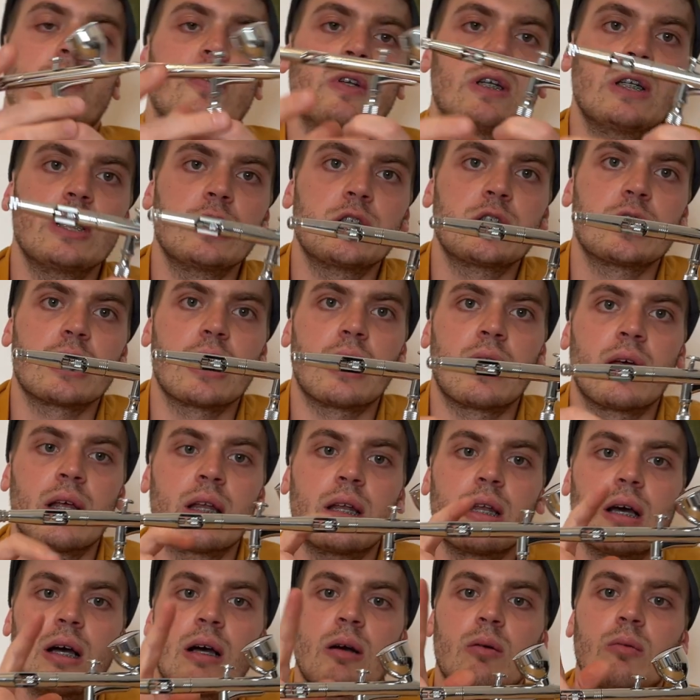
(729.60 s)
finished
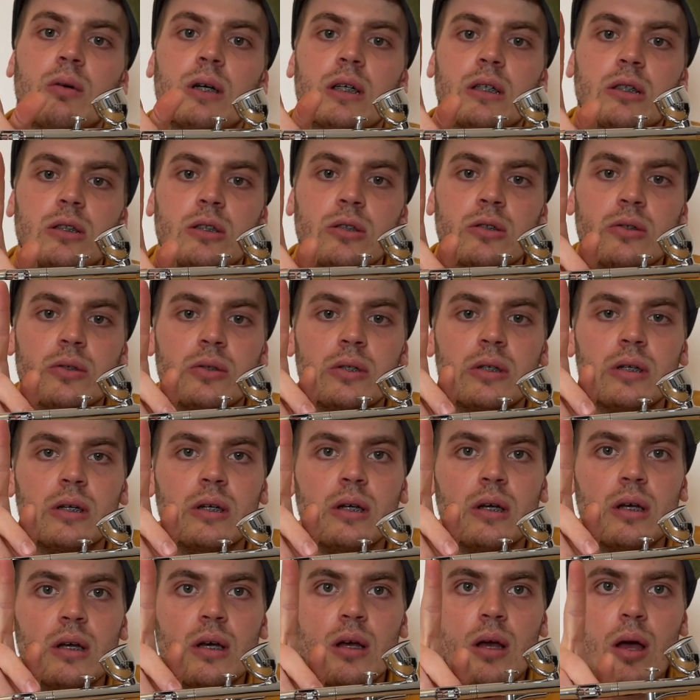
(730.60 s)
and I want to
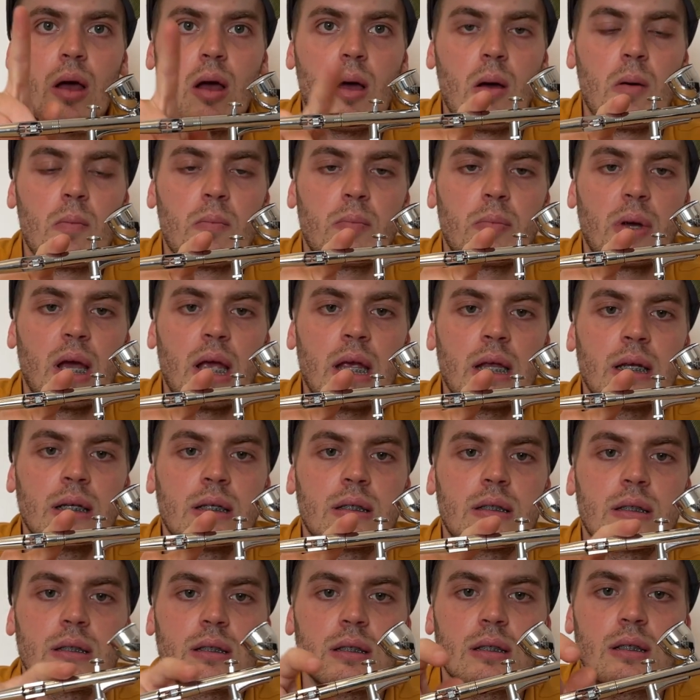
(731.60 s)

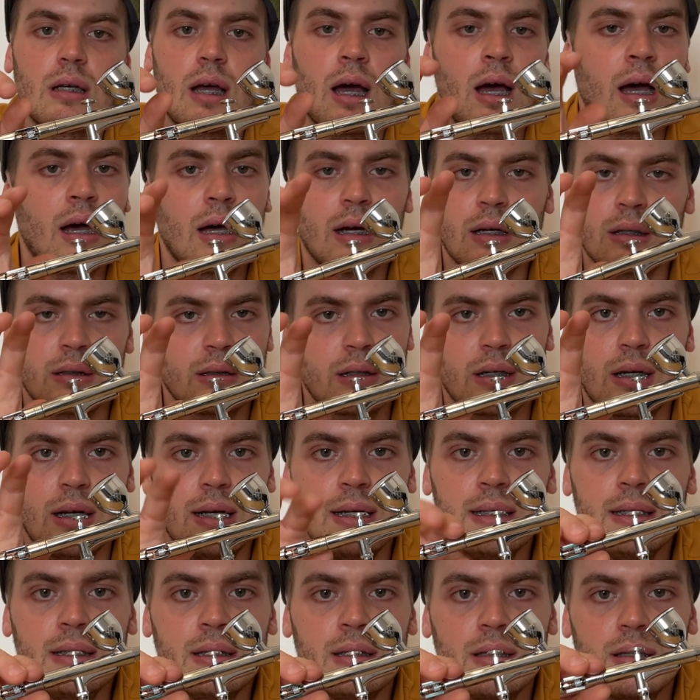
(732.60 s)
clean
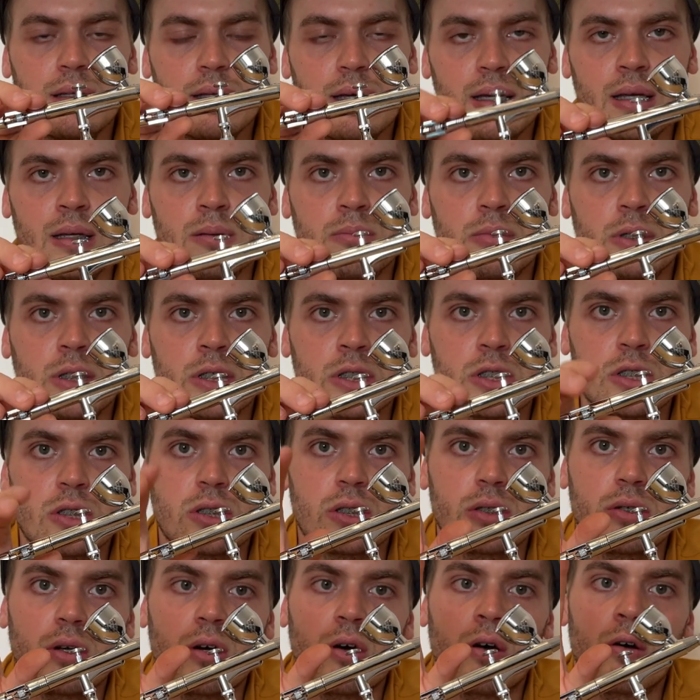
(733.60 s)
the airbrush
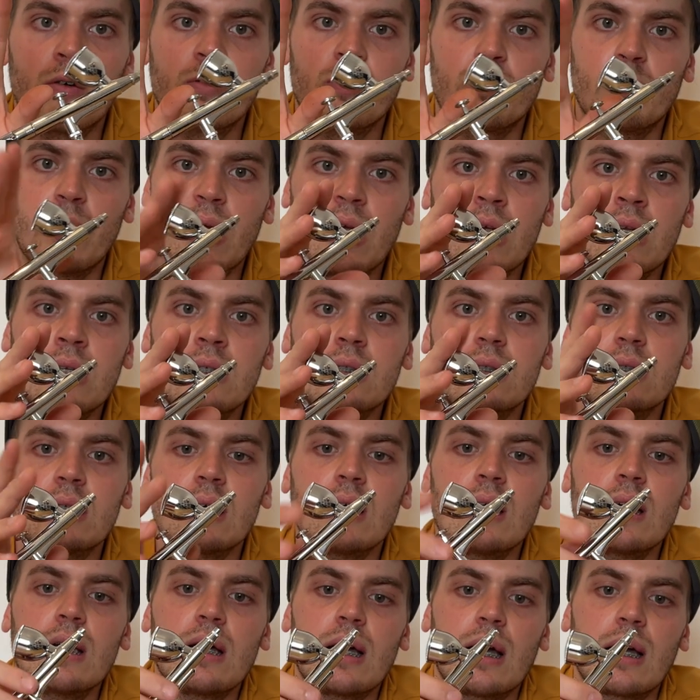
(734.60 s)
of paint,
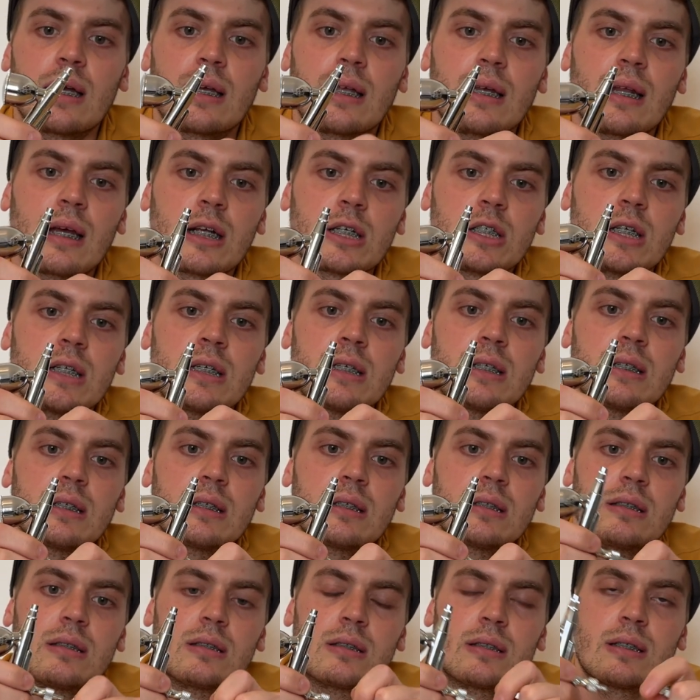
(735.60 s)
I can
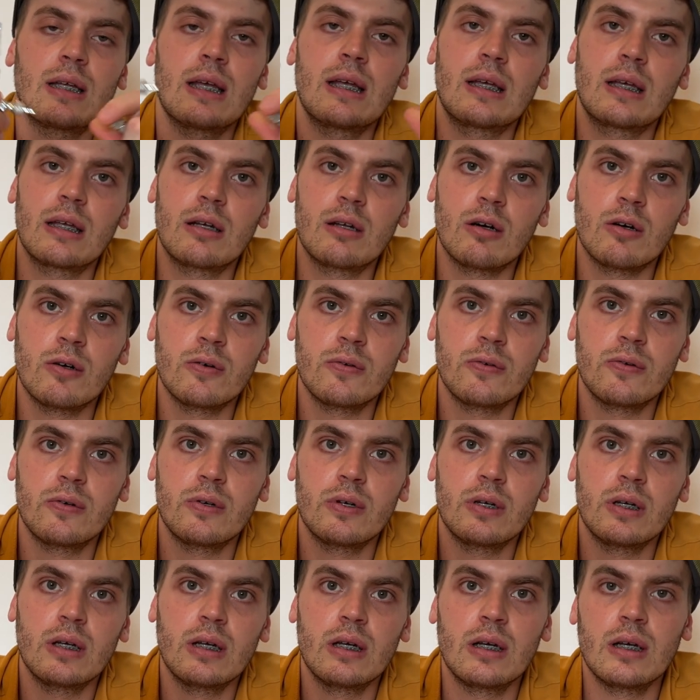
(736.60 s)
actually take it off,
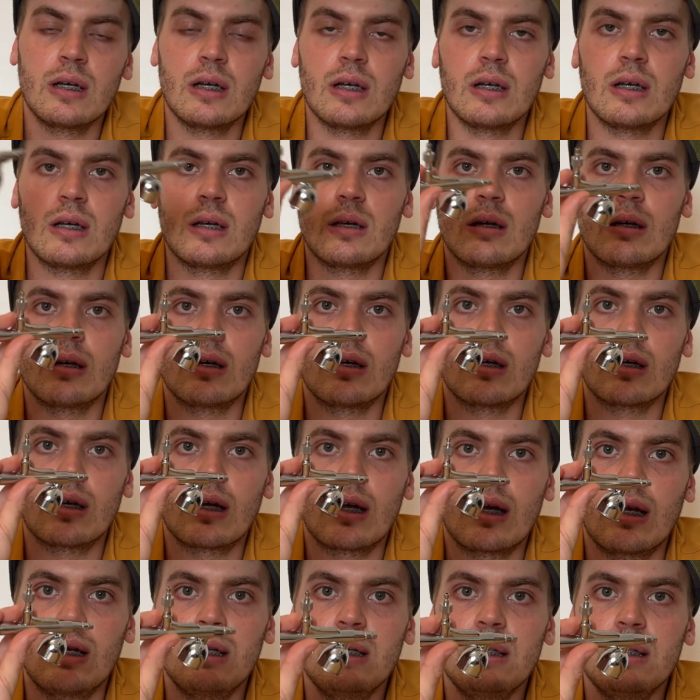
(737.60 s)

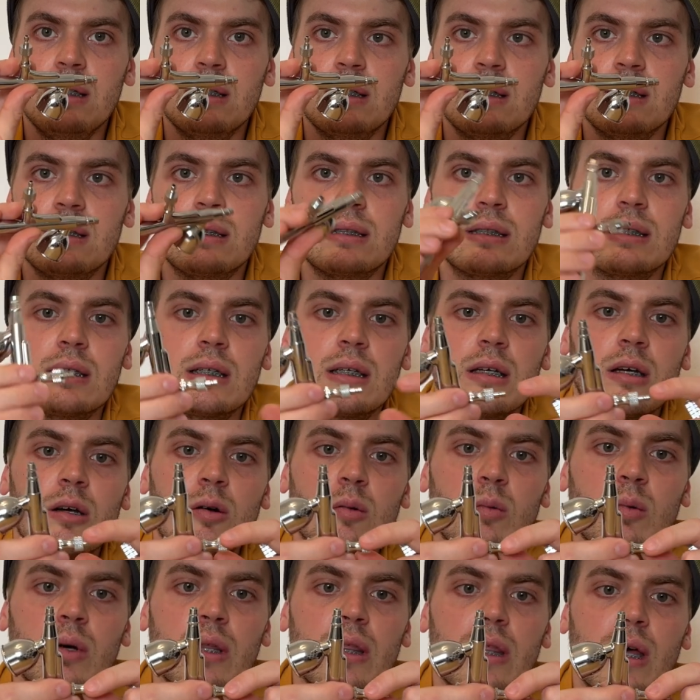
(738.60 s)
clean it
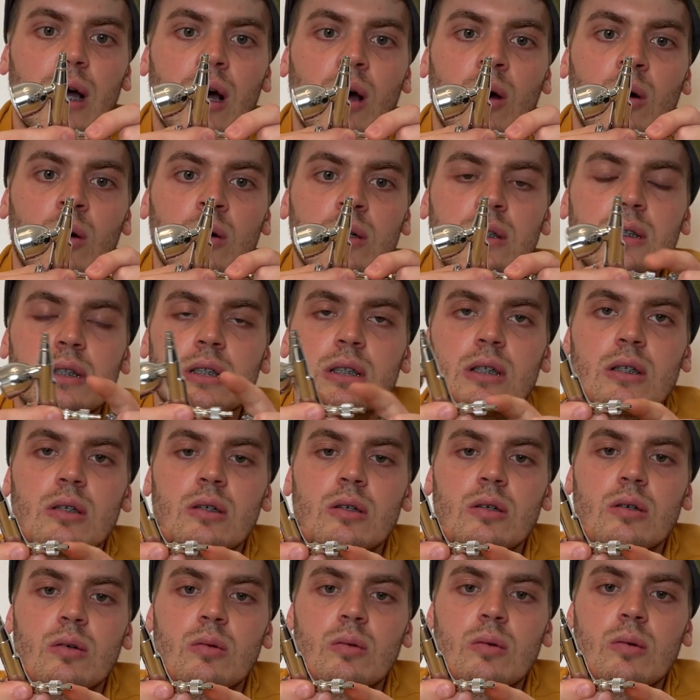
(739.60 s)
without
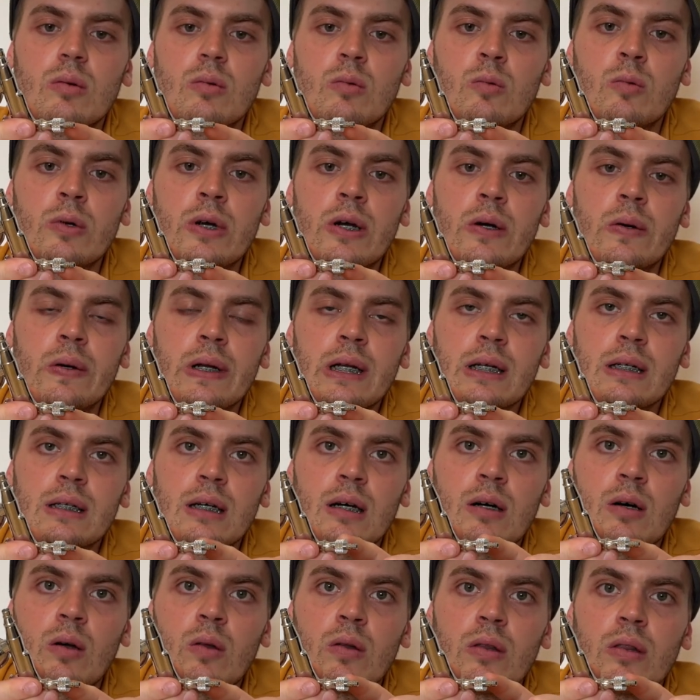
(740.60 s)
wearing
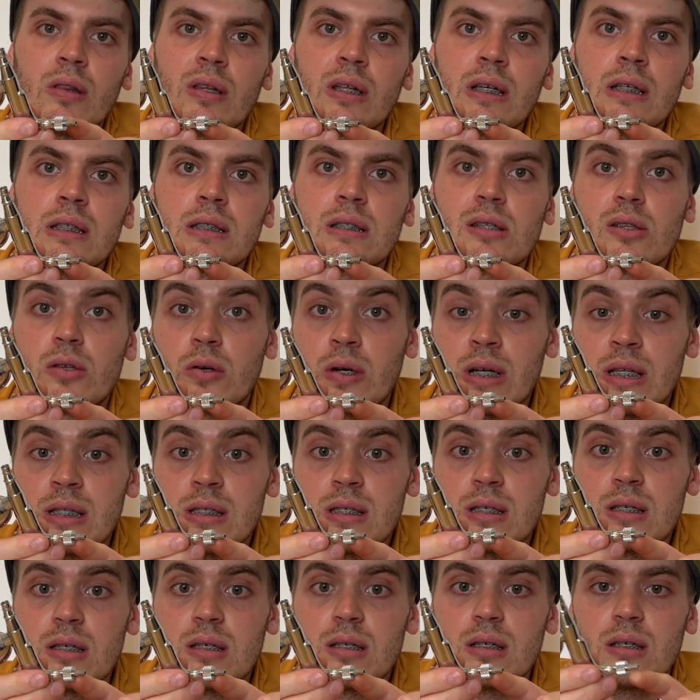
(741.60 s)
down these
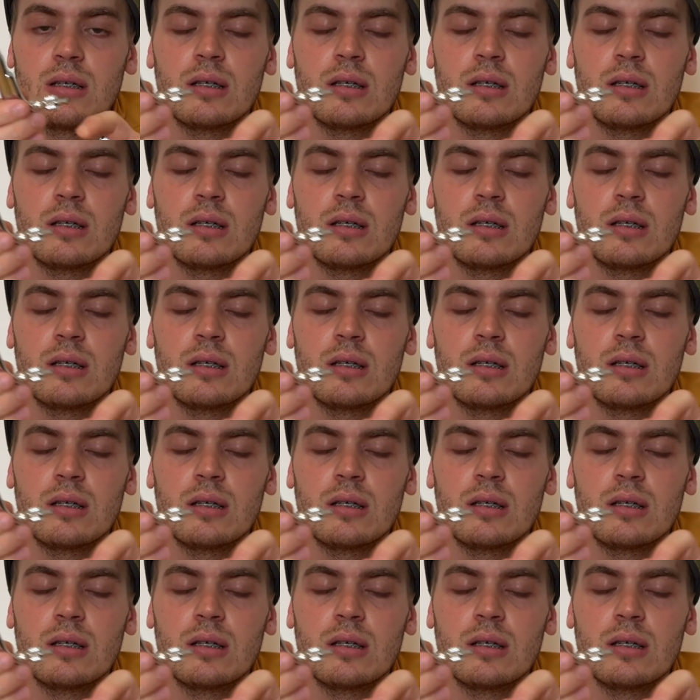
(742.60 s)
threads.